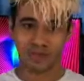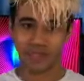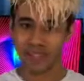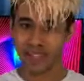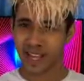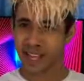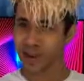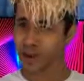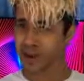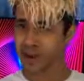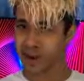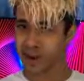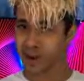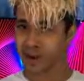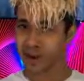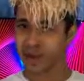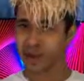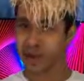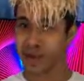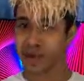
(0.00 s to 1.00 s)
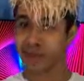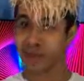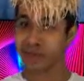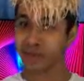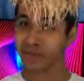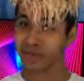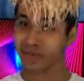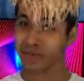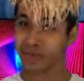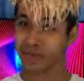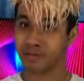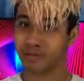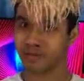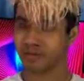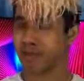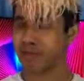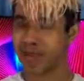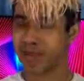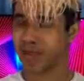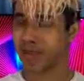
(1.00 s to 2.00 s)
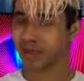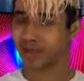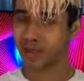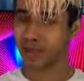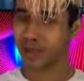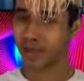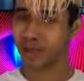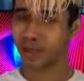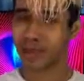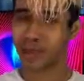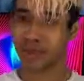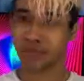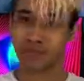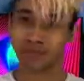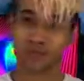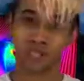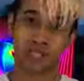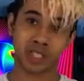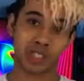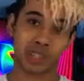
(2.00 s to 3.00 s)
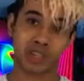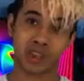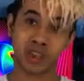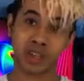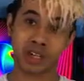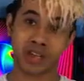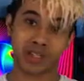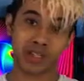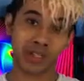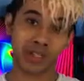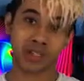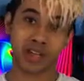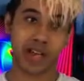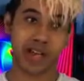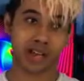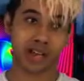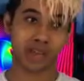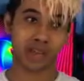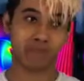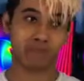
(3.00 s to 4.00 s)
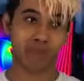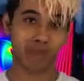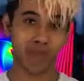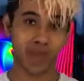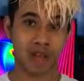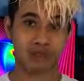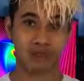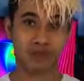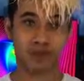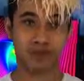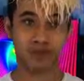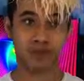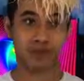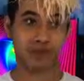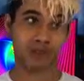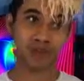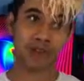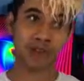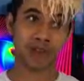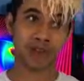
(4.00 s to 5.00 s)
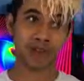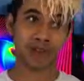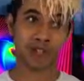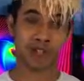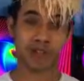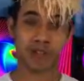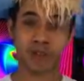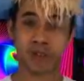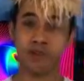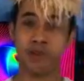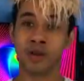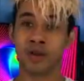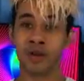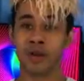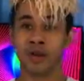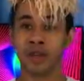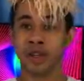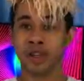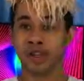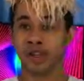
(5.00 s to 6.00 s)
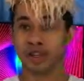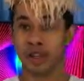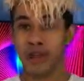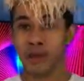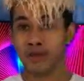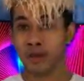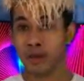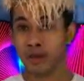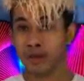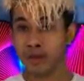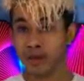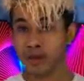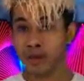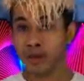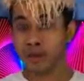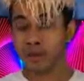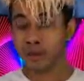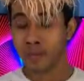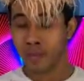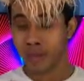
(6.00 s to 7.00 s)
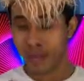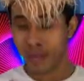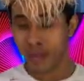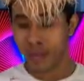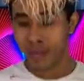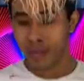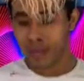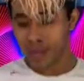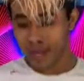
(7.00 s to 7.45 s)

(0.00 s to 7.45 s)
they don't work, but like Lunar Client, which is fine, it's actually my main one for Windows too, that works for PvP.